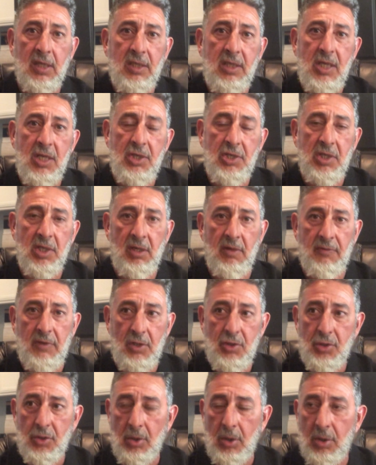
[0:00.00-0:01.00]
the teaching of the
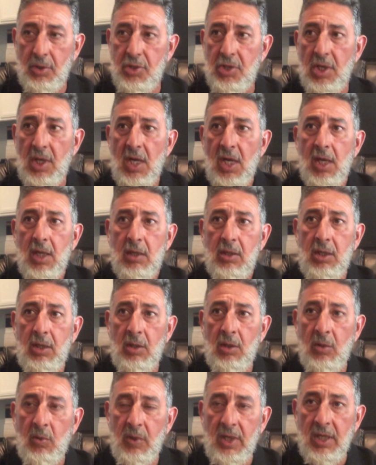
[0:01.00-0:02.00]
church. You
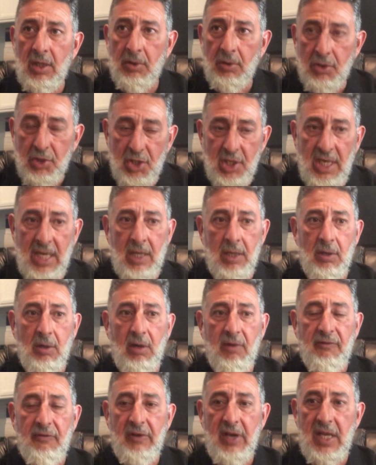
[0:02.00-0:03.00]
know, we understand
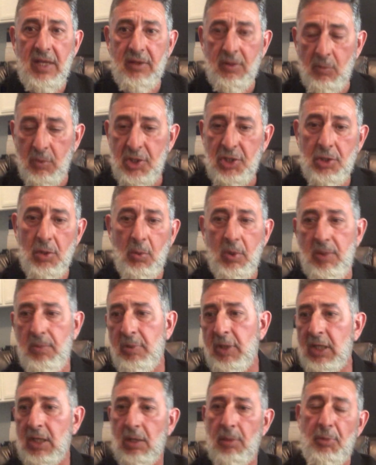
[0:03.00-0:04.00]
our faith, and we so we
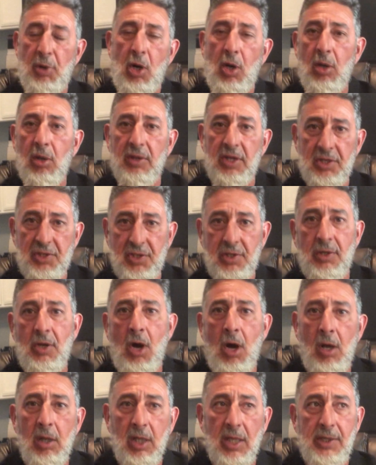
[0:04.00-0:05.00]
pick up all this
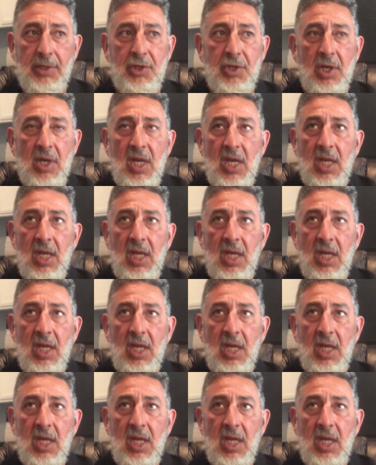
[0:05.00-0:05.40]
knowledge.